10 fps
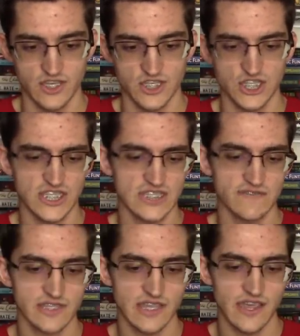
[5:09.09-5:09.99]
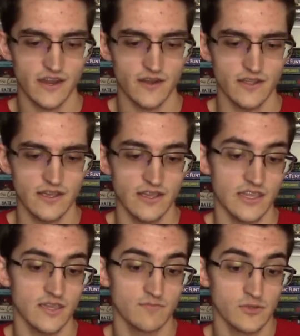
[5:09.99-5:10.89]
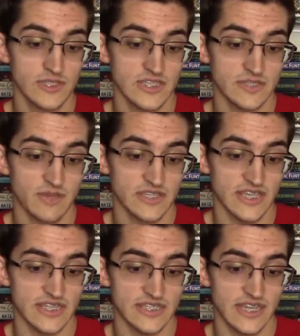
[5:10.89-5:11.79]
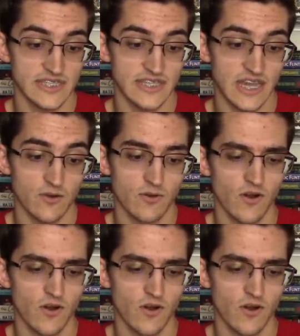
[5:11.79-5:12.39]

She sniffs the air, it mostly smells like sex now,